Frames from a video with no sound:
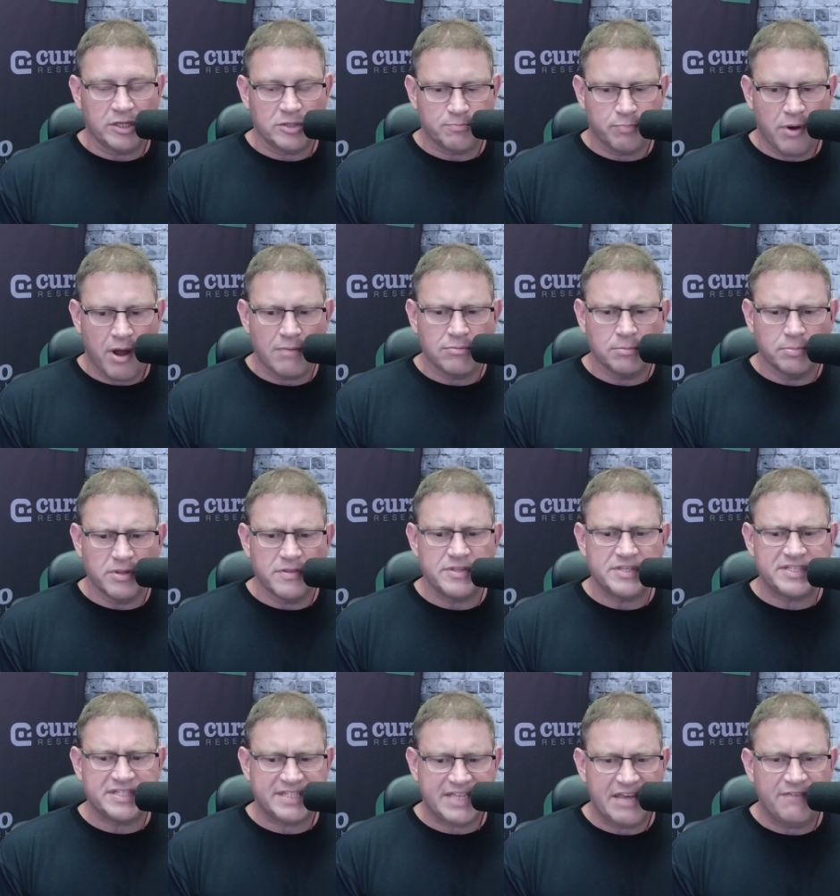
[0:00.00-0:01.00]
is probably the
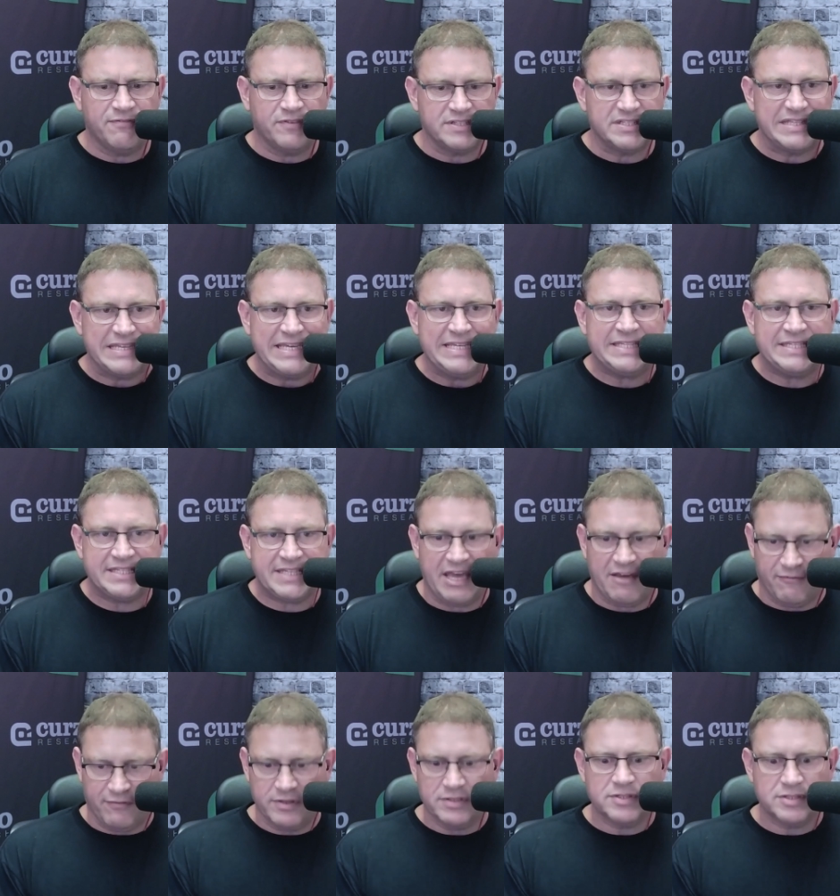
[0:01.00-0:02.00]
safest, the
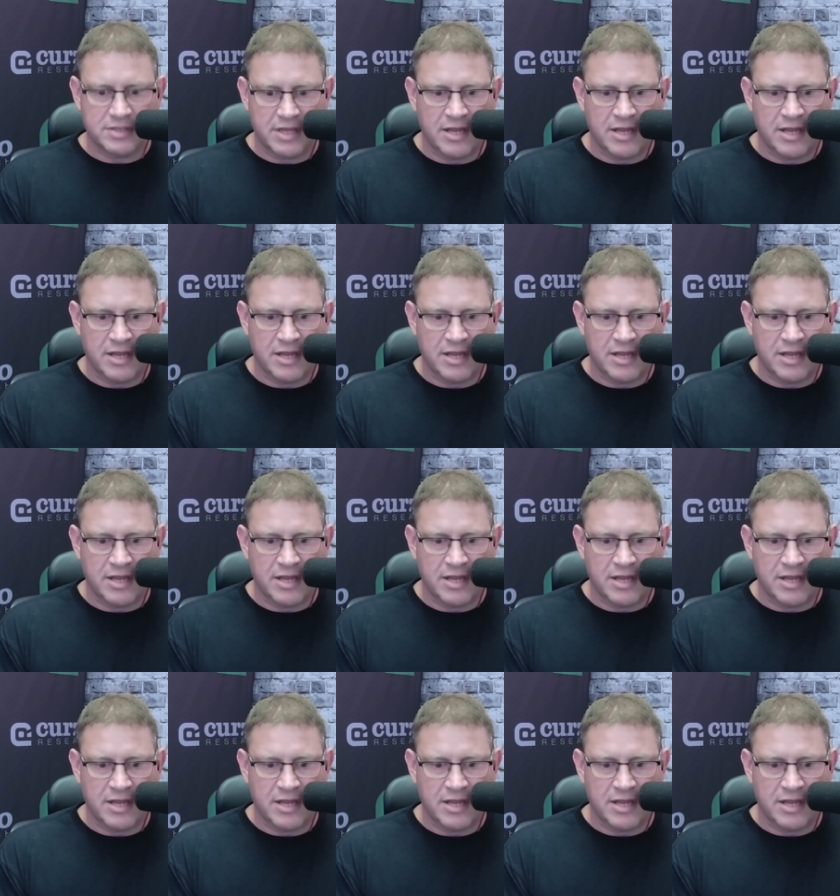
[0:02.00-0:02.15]
safest,